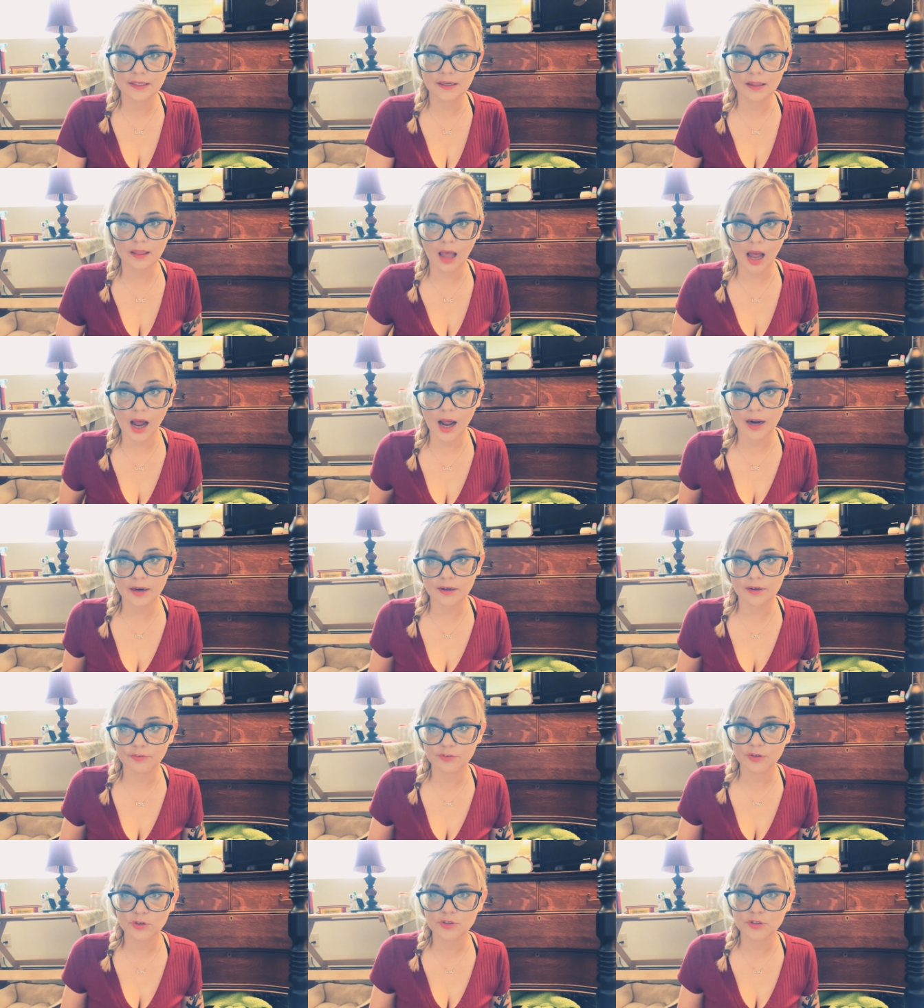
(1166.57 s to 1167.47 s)
a lot
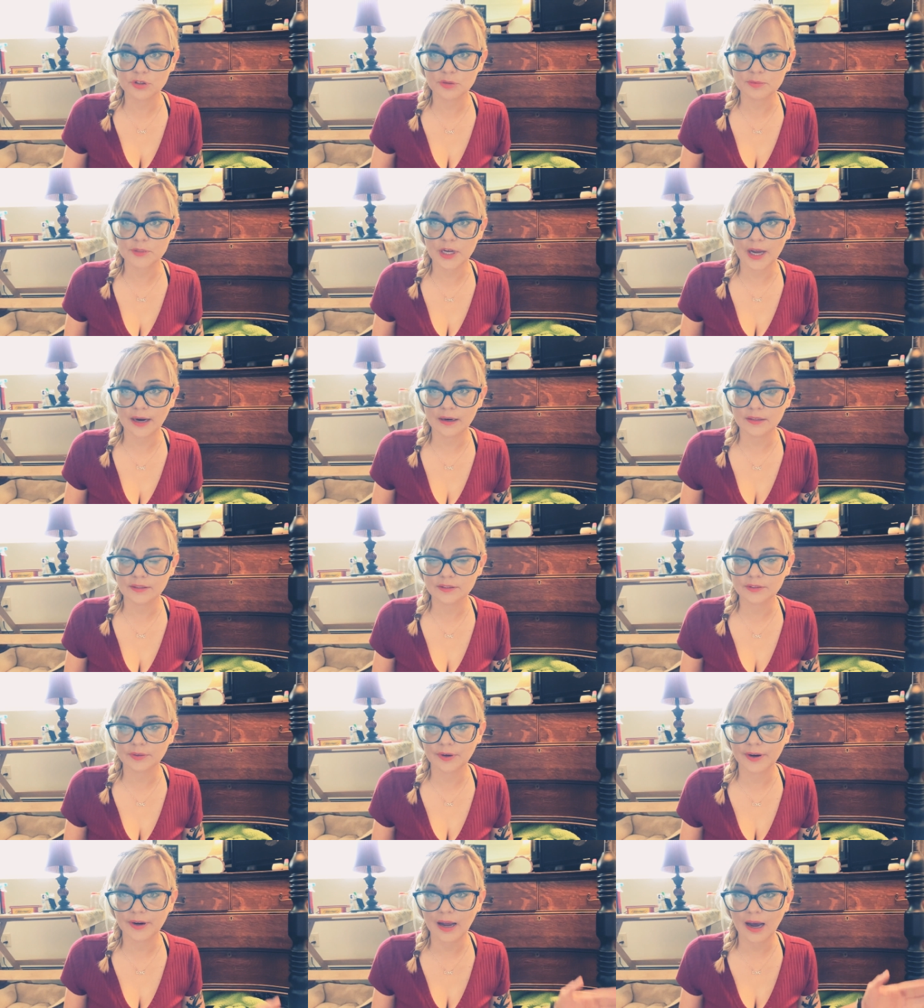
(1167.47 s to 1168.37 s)
of YouTube channels
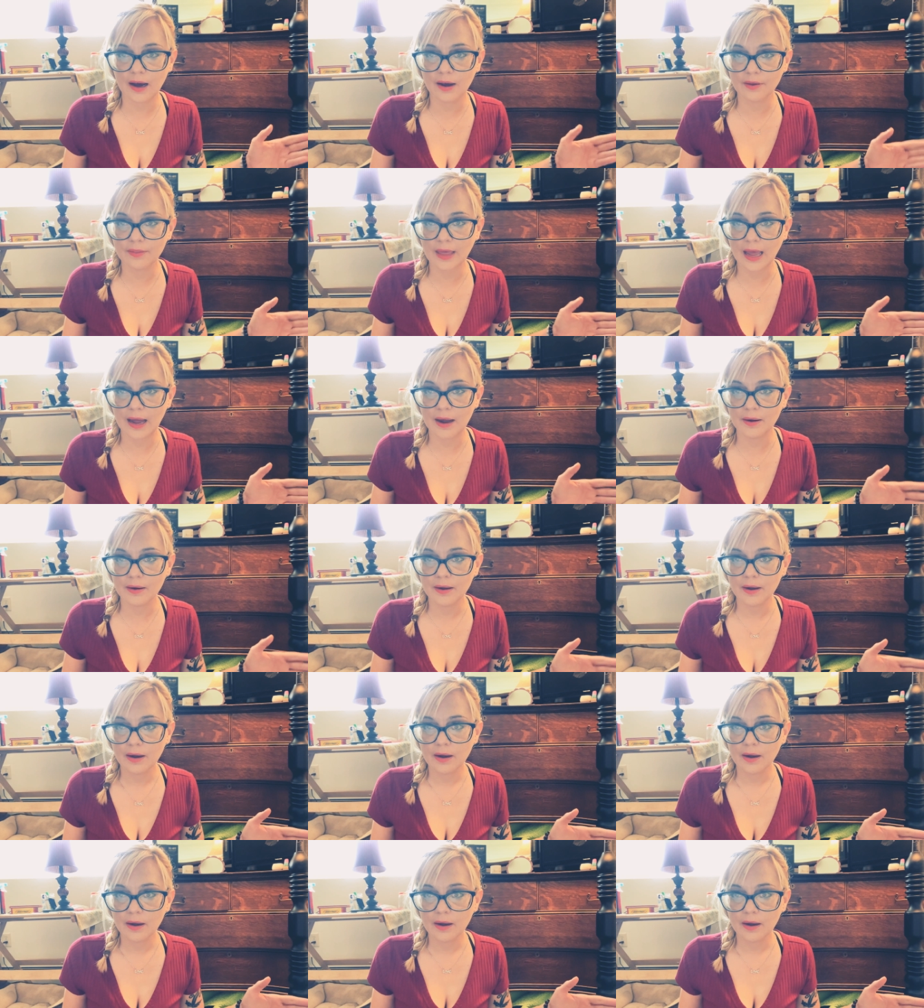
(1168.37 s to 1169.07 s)
right now that